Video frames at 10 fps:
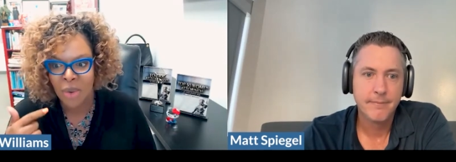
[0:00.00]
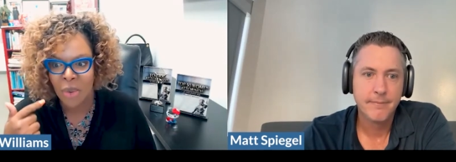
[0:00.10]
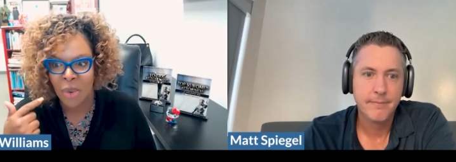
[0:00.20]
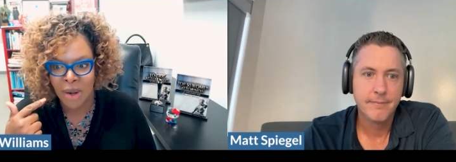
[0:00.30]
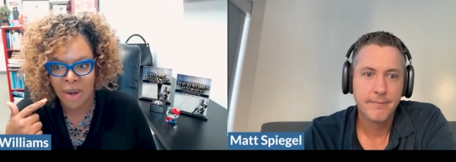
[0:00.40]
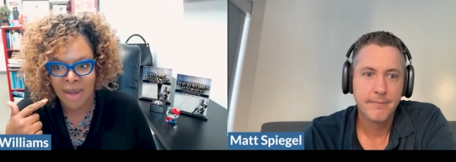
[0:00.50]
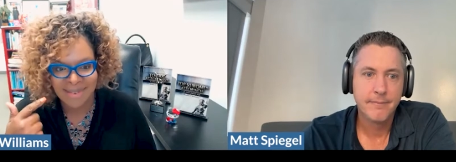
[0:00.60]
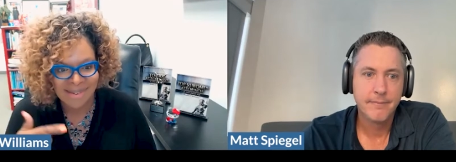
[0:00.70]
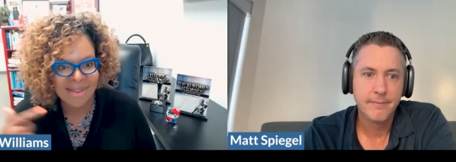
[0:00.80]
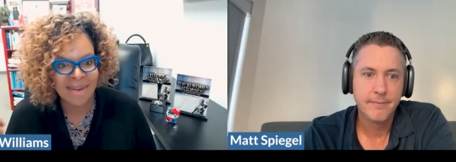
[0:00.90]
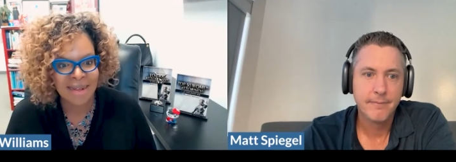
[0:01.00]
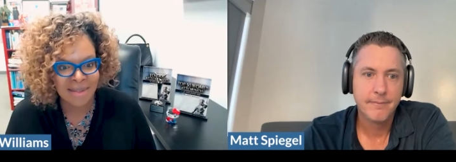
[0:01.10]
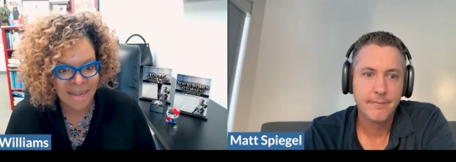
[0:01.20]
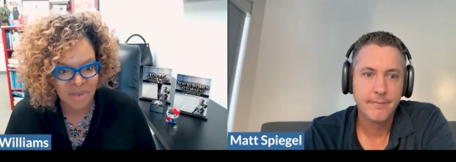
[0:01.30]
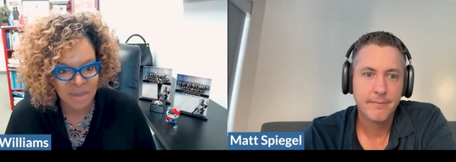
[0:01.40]
Speaker 1: or a
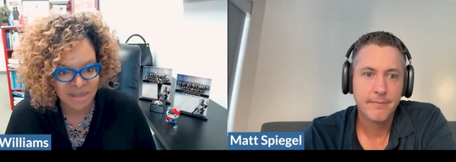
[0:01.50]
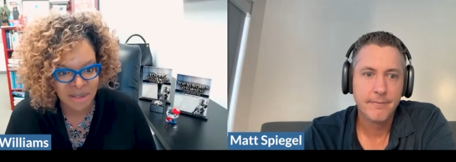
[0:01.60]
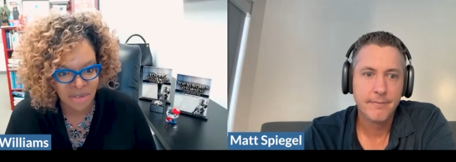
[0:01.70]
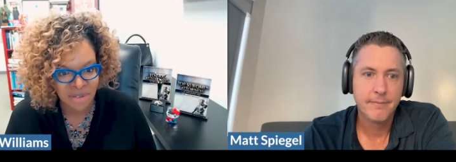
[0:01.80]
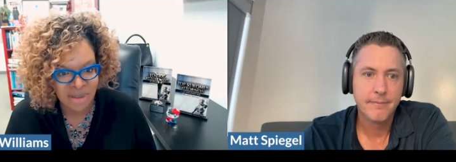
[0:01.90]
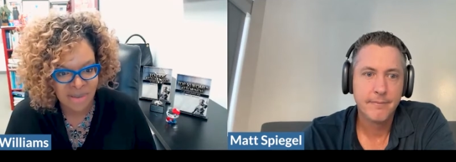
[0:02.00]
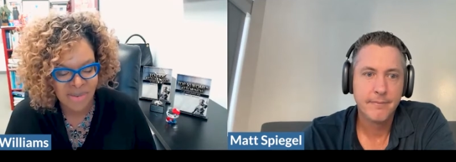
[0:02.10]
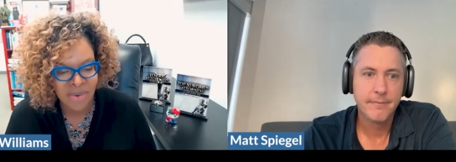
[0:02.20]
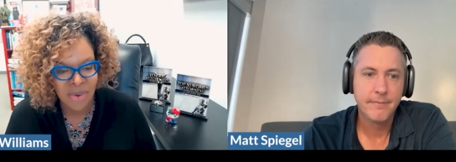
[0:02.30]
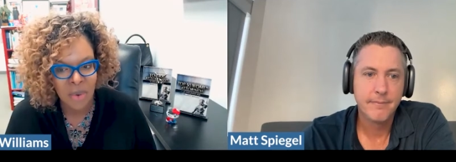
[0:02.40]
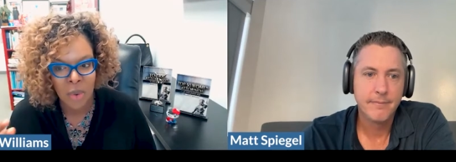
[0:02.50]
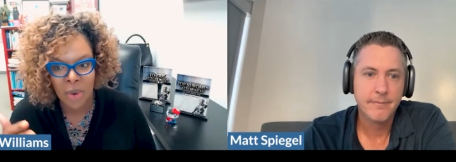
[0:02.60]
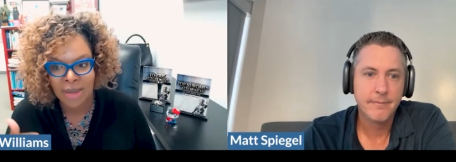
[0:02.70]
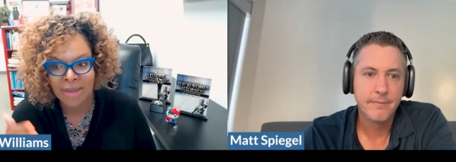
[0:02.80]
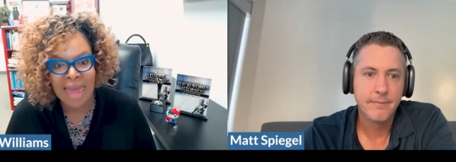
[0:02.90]
disconnect in expectations
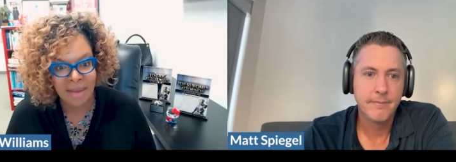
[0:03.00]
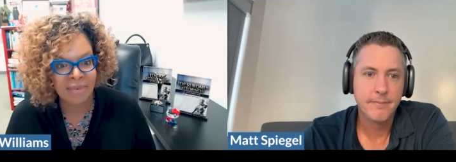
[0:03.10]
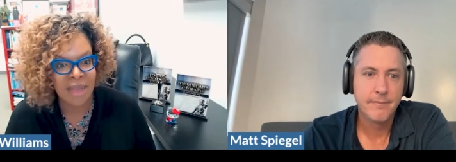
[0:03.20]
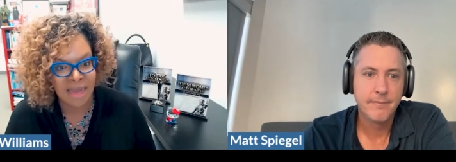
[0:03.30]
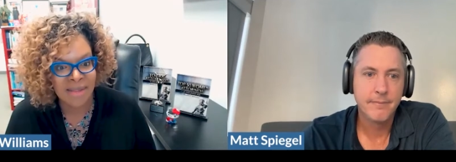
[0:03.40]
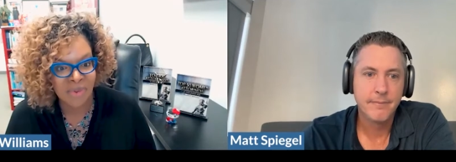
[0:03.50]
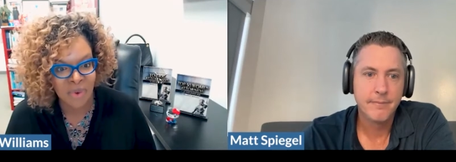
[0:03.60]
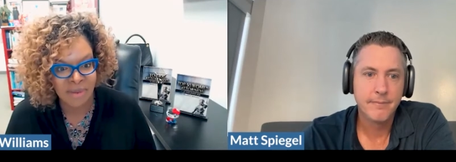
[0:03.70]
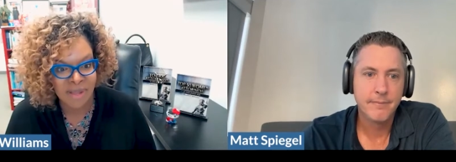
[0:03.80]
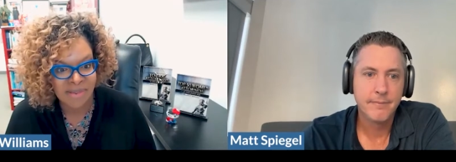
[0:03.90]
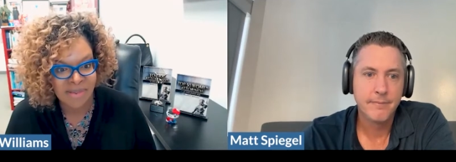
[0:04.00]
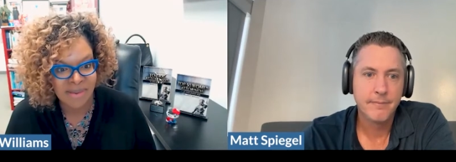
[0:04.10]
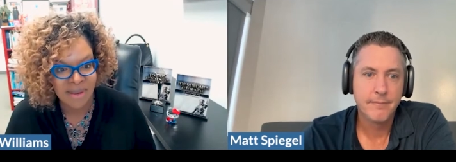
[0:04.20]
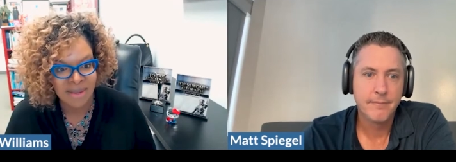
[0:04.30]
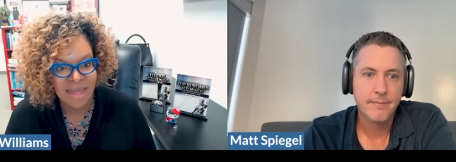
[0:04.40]
or a lack of client
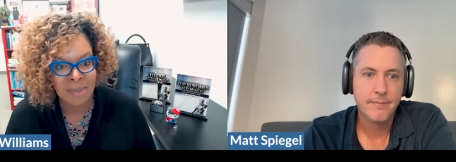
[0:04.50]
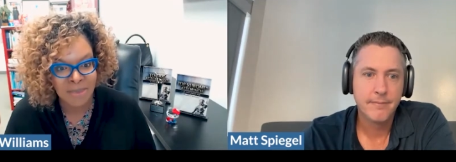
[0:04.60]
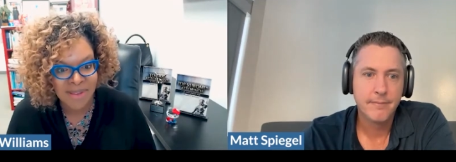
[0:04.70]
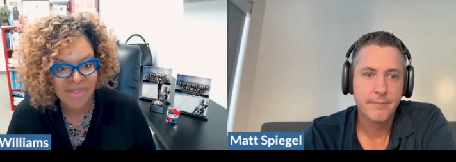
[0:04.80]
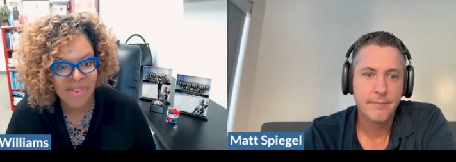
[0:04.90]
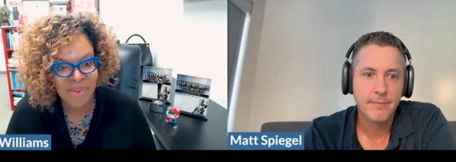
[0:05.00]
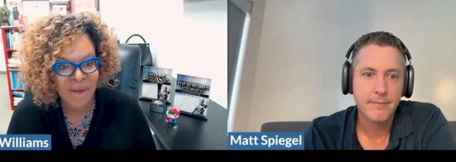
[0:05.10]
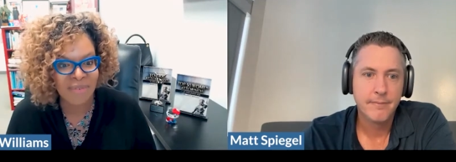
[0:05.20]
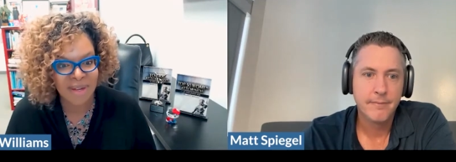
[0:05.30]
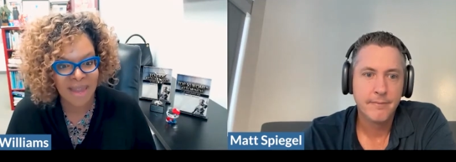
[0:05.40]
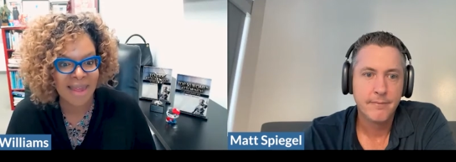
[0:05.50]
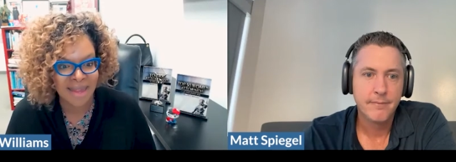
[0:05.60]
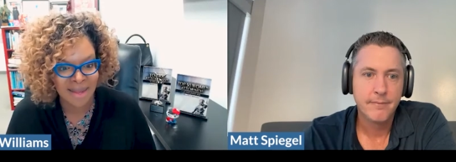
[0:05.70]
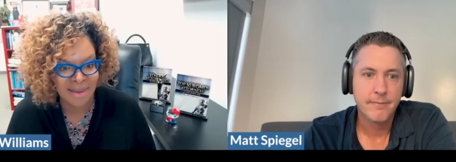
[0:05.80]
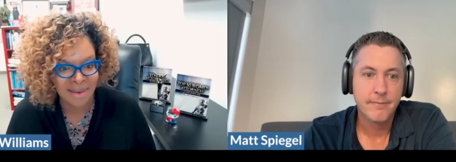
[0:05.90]
service that pisses off a
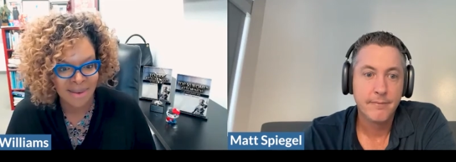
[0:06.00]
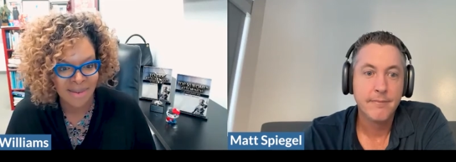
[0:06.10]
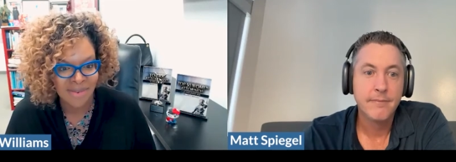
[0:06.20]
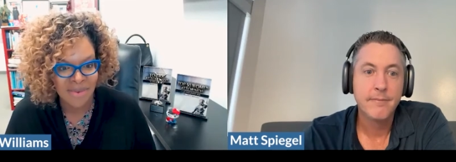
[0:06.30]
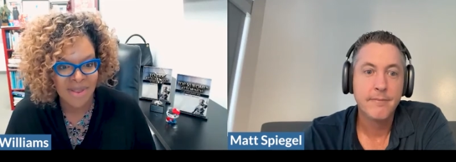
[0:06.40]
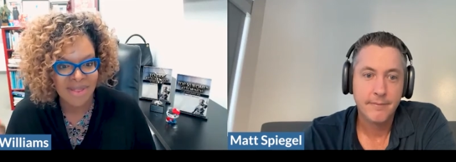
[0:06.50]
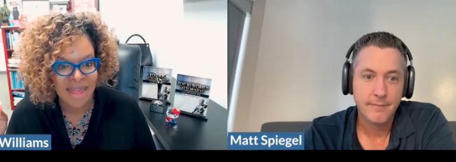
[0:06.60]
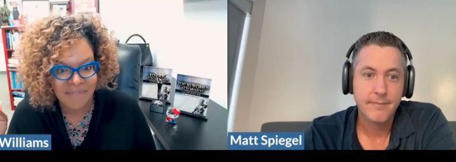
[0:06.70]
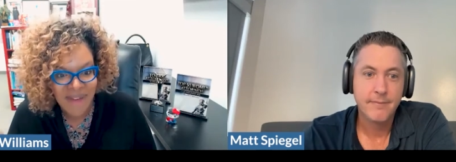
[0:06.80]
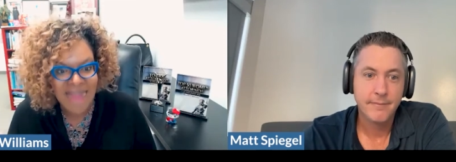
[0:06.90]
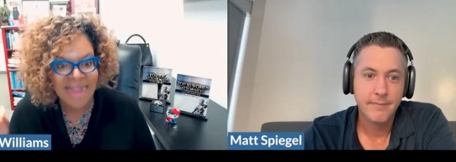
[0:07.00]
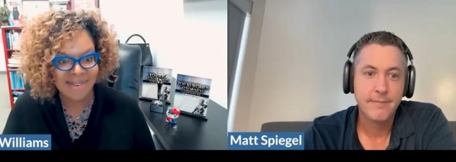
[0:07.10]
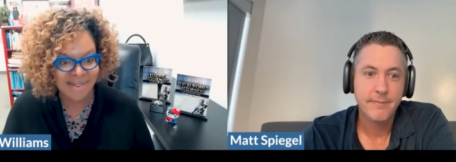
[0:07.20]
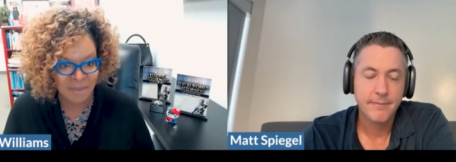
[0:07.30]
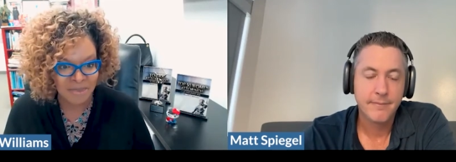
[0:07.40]
client, so that they
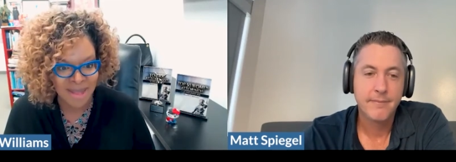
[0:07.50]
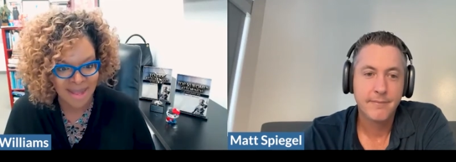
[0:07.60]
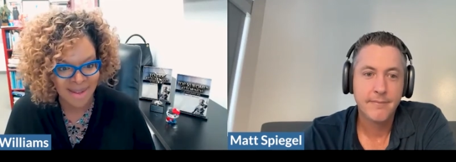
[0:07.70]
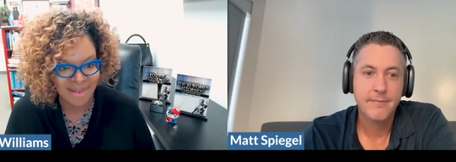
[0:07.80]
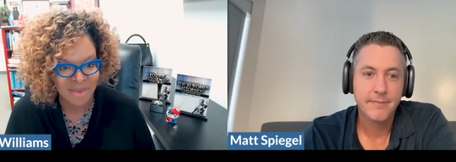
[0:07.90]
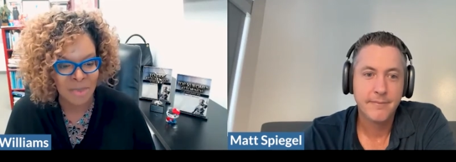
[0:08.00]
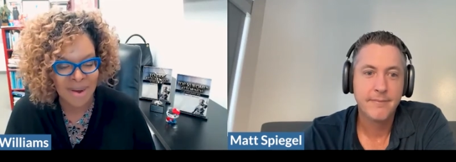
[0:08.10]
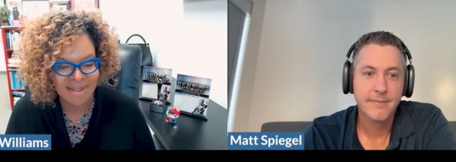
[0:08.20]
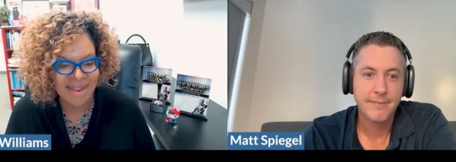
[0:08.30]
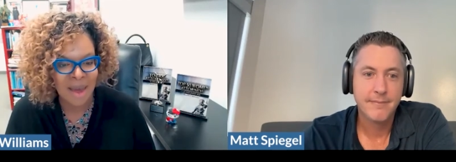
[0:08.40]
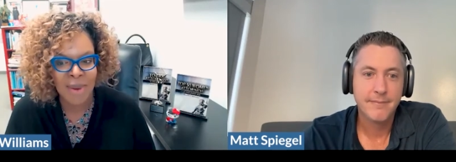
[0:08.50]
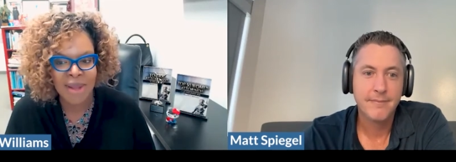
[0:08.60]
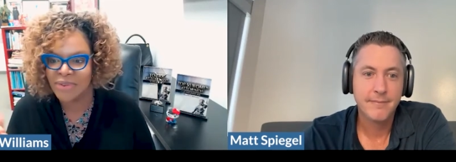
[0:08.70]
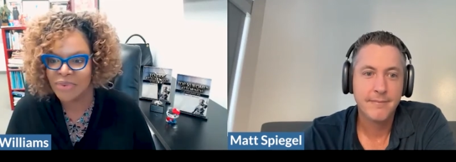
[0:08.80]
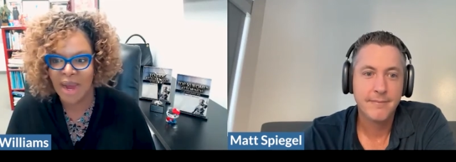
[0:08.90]
find something to point at,
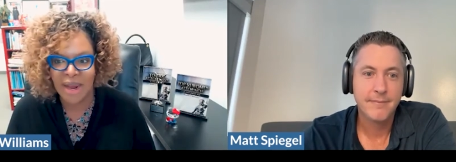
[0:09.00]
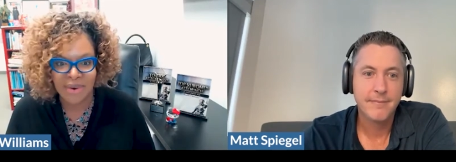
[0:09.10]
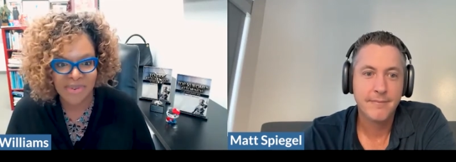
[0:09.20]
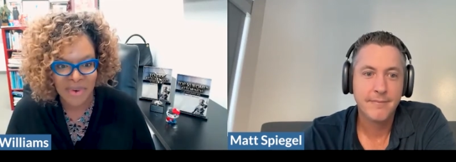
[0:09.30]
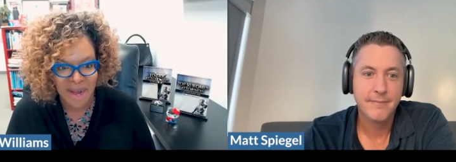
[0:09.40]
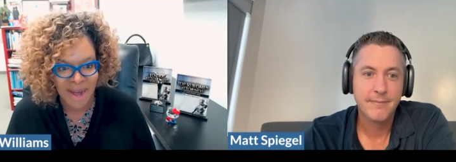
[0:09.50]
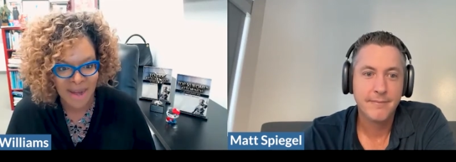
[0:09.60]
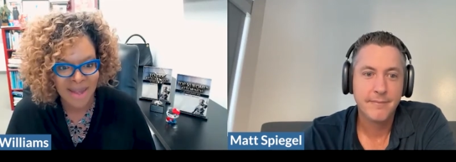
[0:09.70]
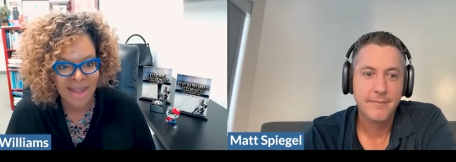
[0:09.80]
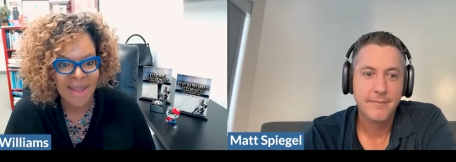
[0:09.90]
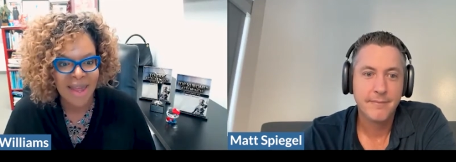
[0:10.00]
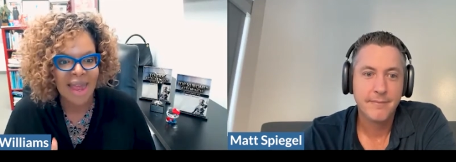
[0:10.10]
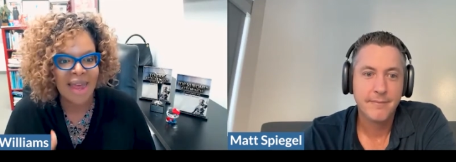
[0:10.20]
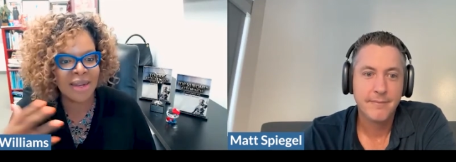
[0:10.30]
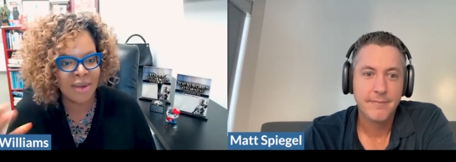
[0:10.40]
whether it's right or it's wrong. And then